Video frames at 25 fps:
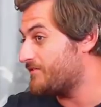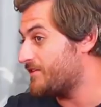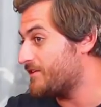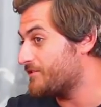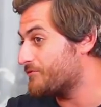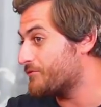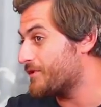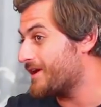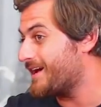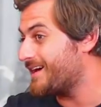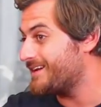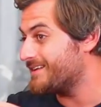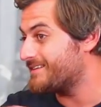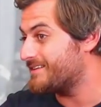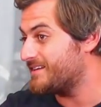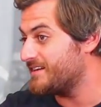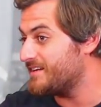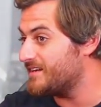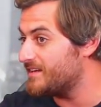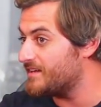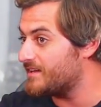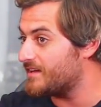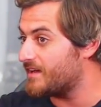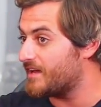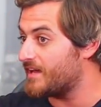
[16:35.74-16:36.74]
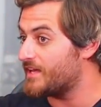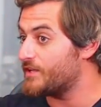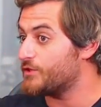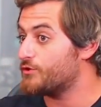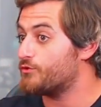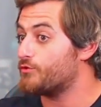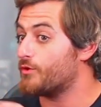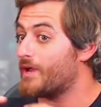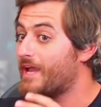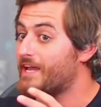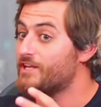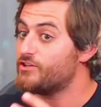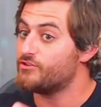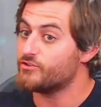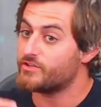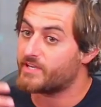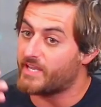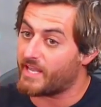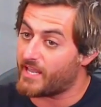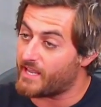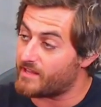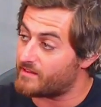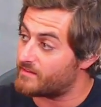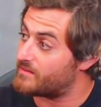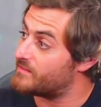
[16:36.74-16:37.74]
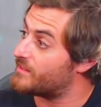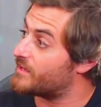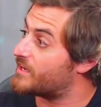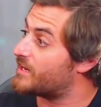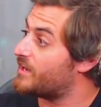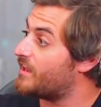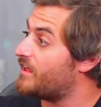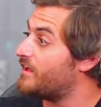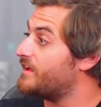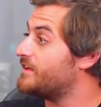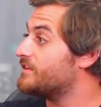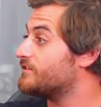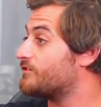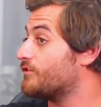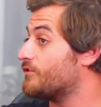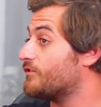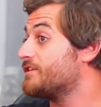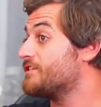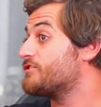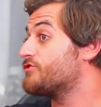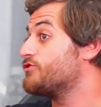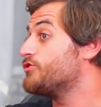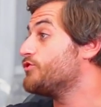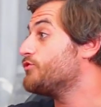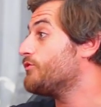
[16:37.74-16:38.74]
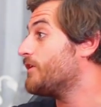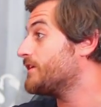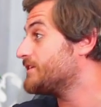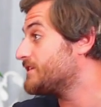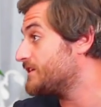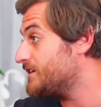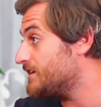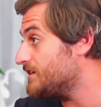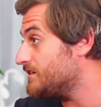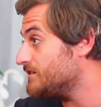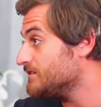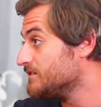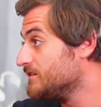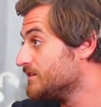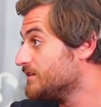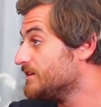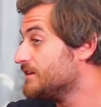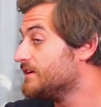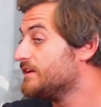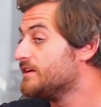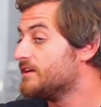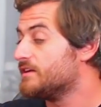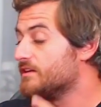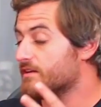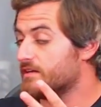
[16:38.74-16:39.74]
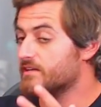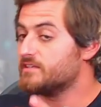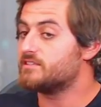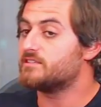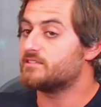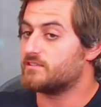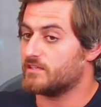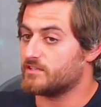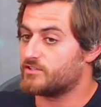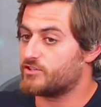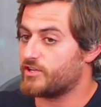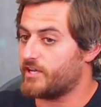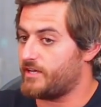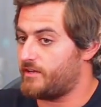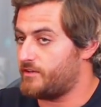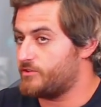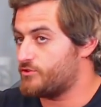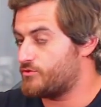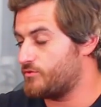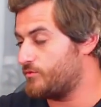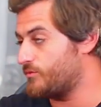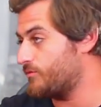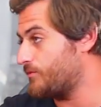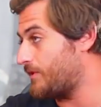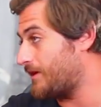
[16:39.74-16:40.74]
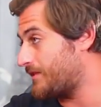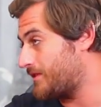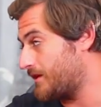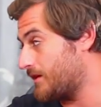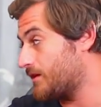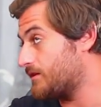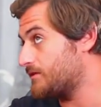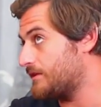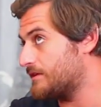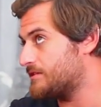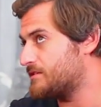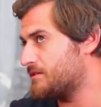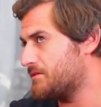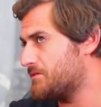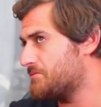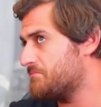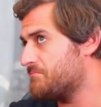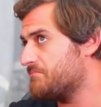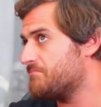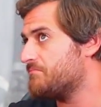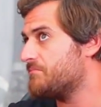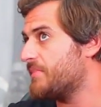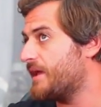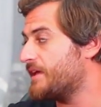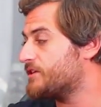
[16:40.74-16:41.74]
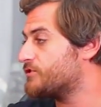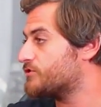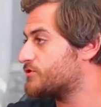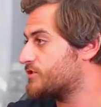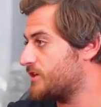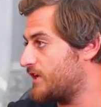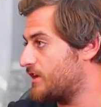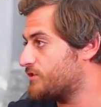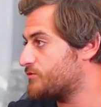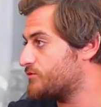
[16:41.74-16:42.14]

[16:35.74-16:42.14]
you have it in reality, and to educate the client on this new idea, it's a challenge. I think that's a major challenge.